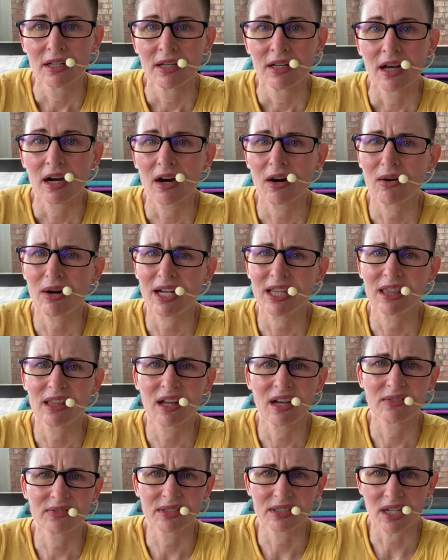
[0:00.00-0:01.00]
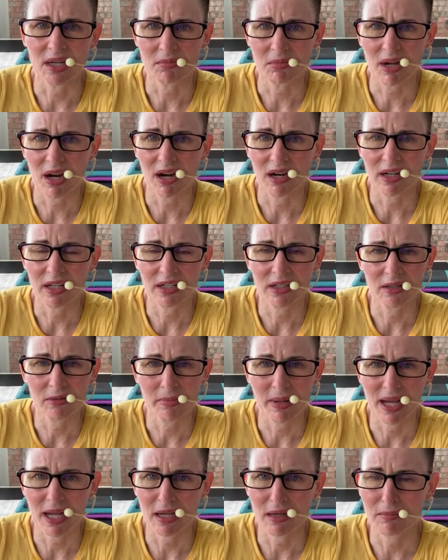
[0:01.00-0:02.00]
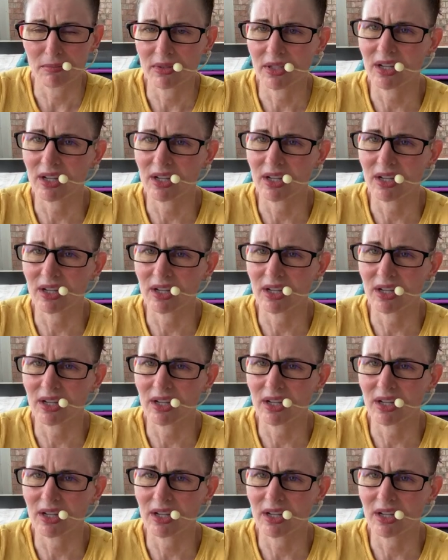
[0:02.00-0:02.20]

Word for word: Oh, I love step cardio, Pam.